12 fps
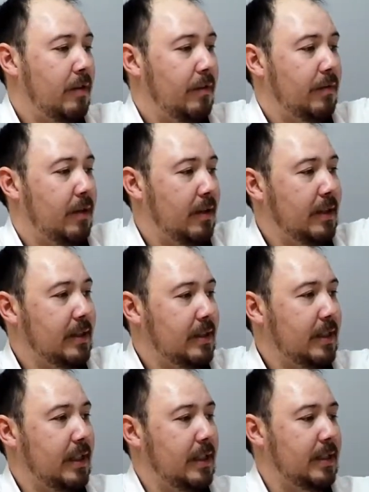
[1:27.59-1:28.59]
We've got
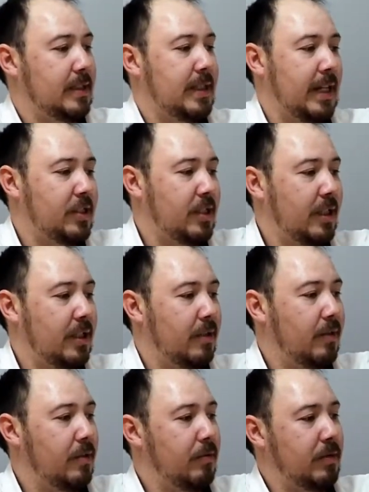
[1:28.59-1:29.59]
this section
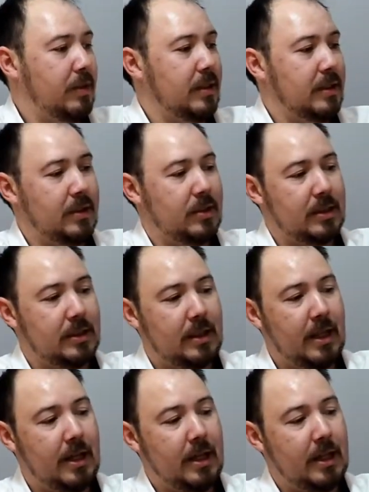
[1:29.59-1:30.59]
which is
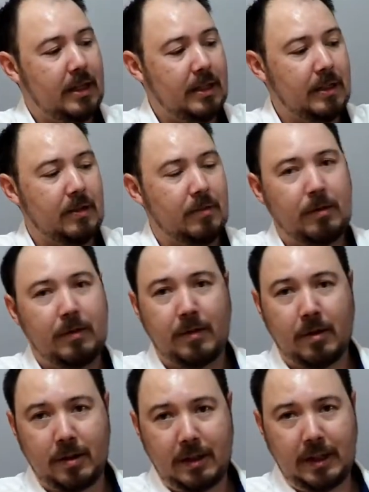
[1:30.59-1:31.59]
just there, and then we've
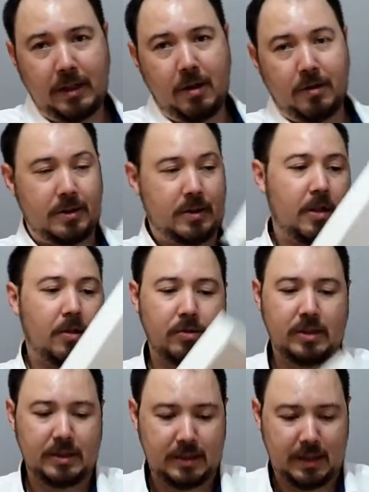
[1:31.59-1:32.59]
got the console
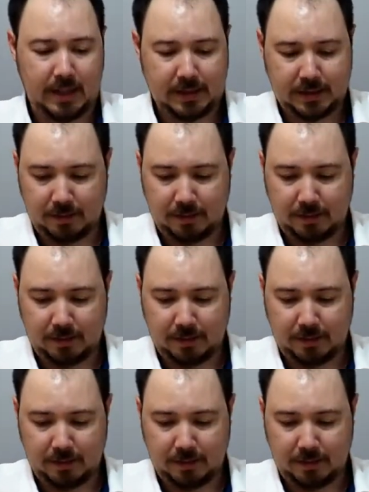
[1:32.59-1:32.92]
just there.